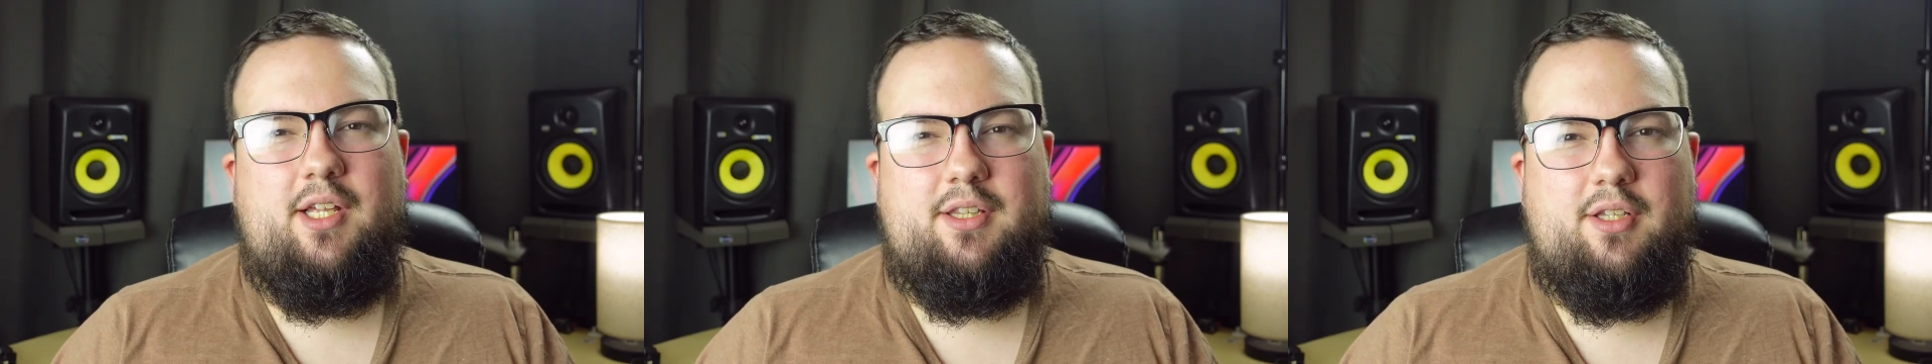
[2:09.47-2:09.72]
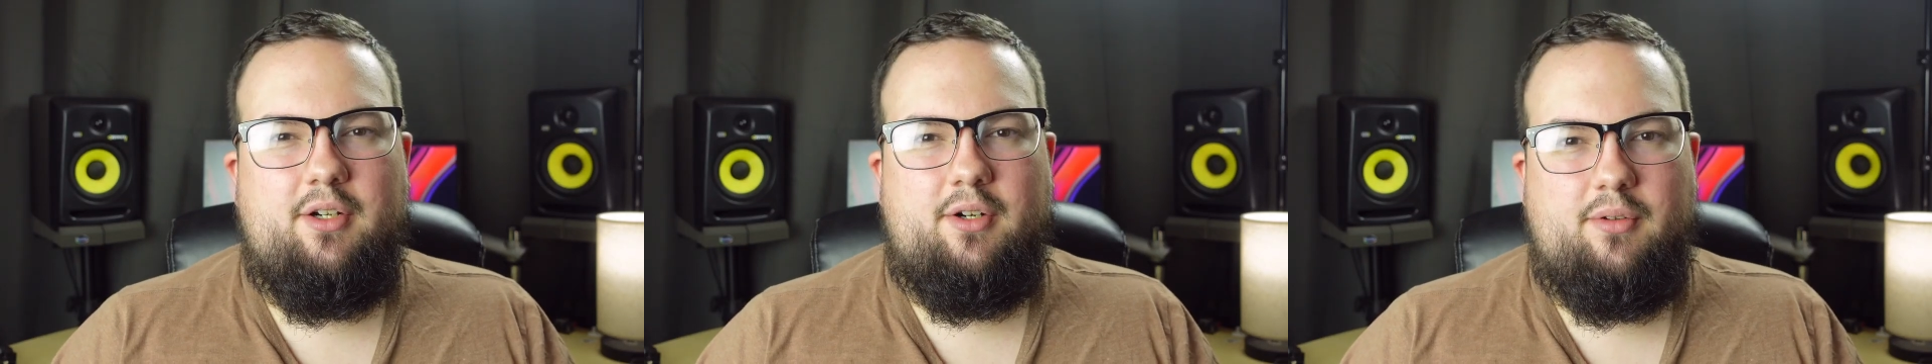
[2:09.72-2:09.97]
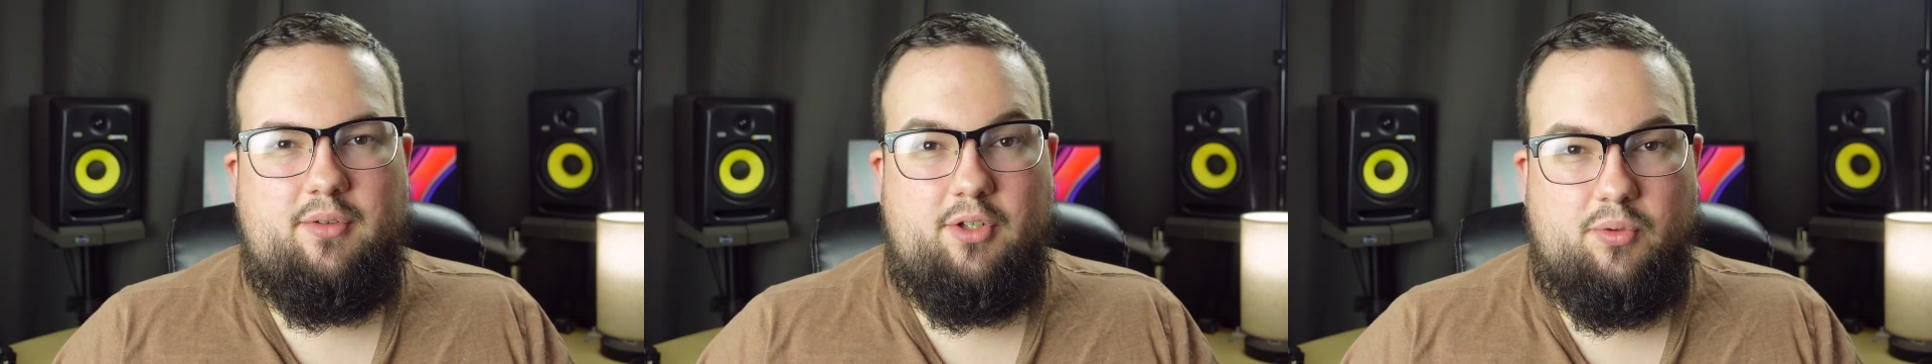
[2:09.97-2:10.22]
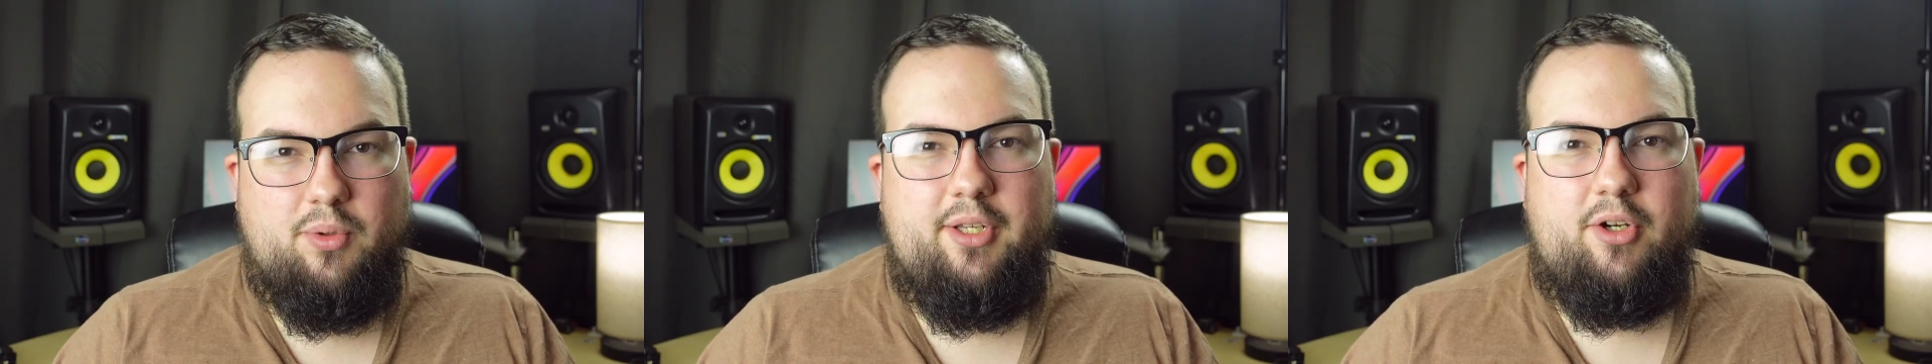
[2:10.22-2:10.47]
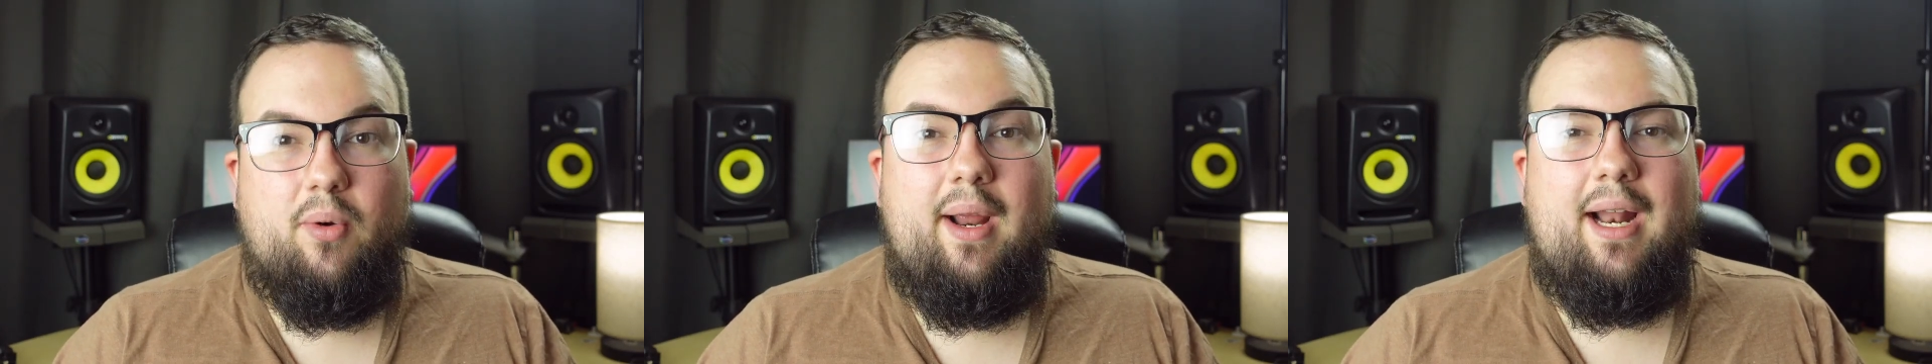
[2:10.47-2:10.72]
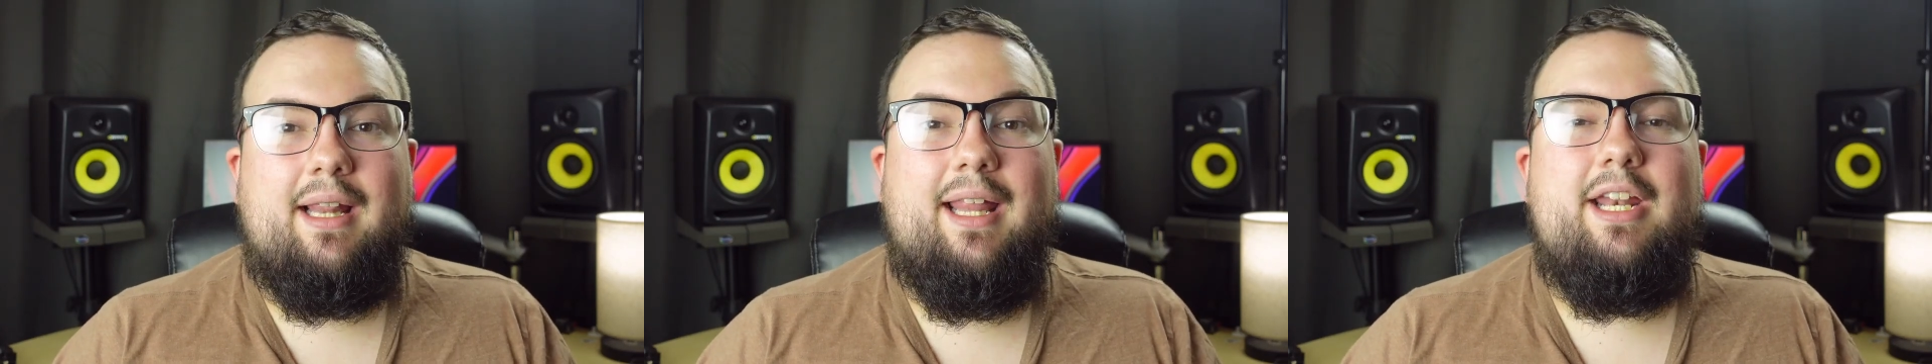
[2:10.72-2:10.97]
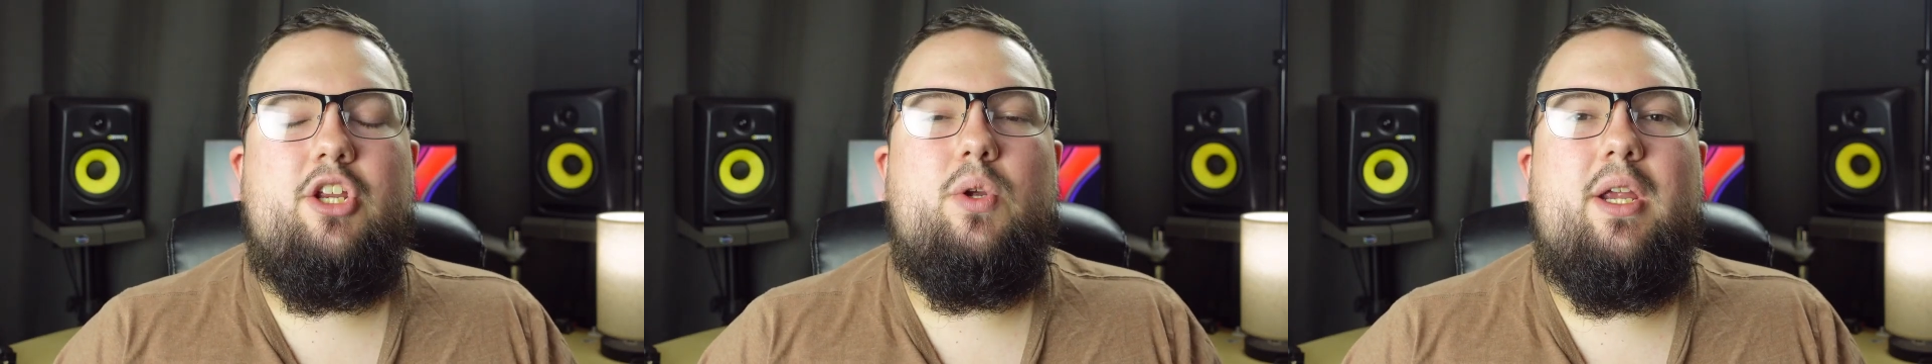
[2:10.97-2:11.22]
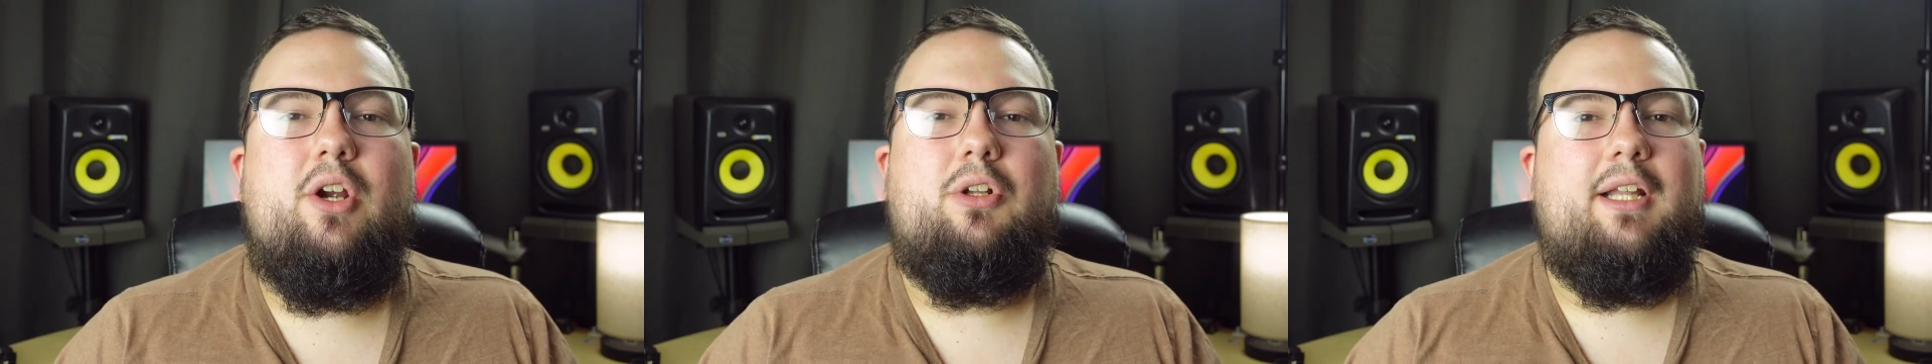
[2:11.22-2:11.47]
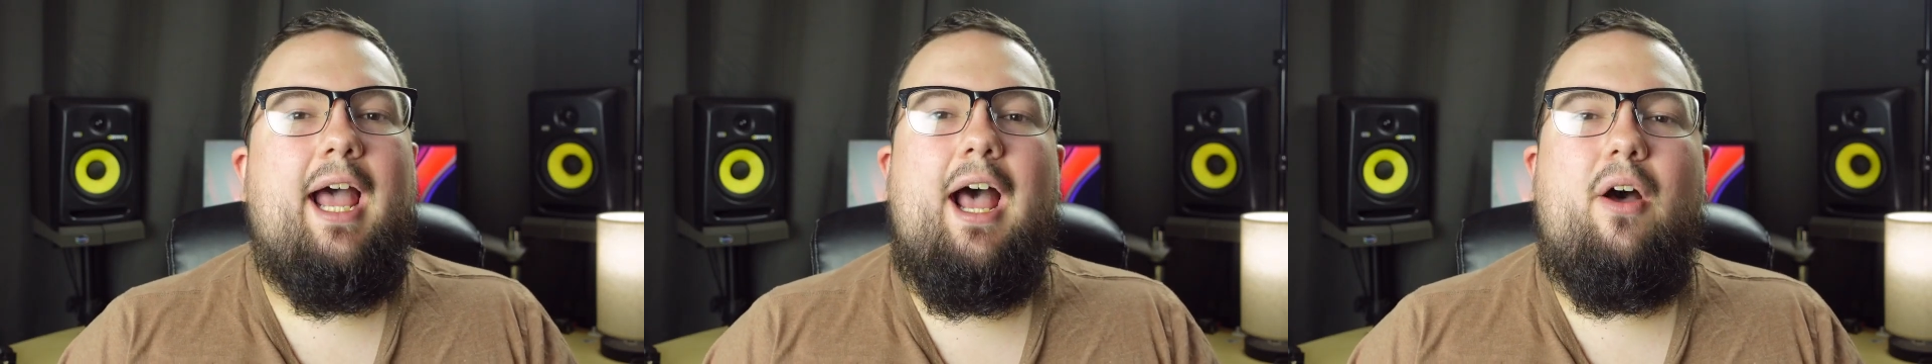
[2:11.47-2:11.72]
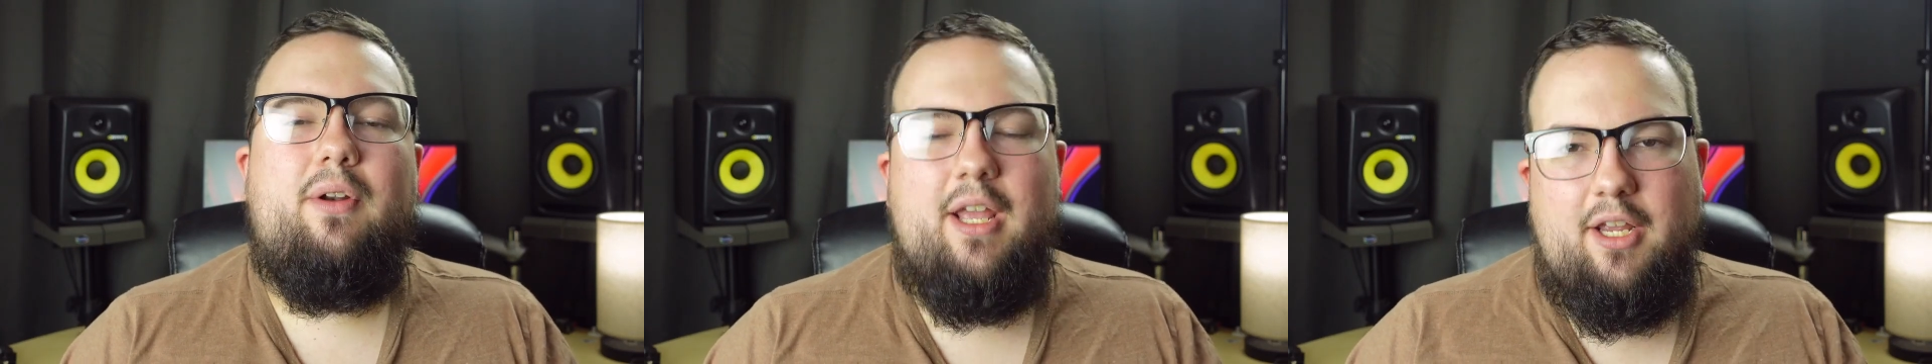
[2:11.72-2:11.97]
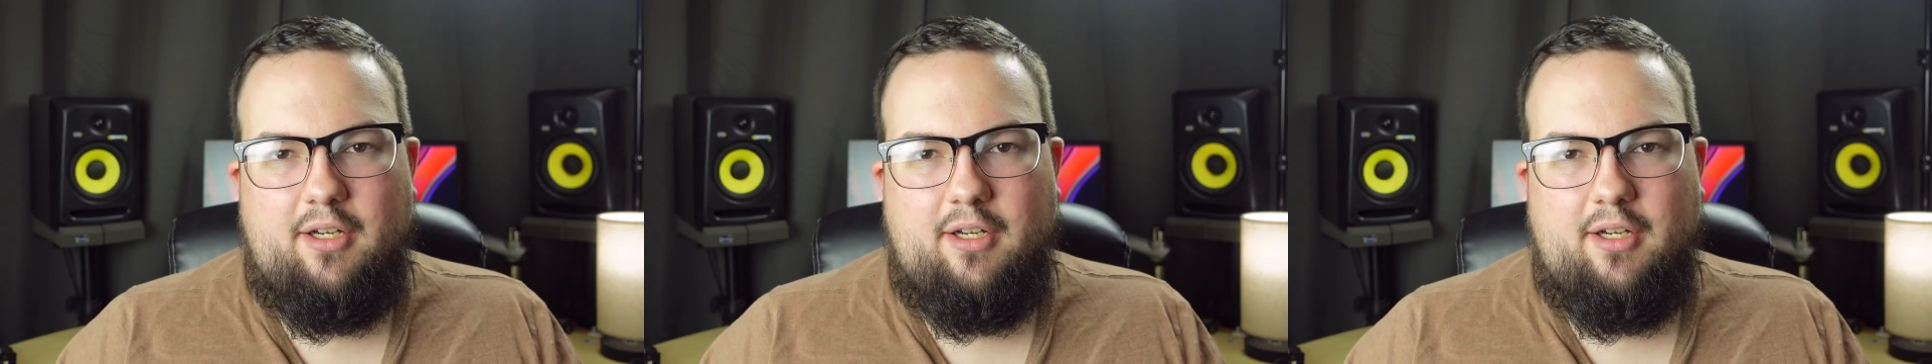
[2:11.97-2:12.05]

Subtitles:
that they're really great at letting you hear loud,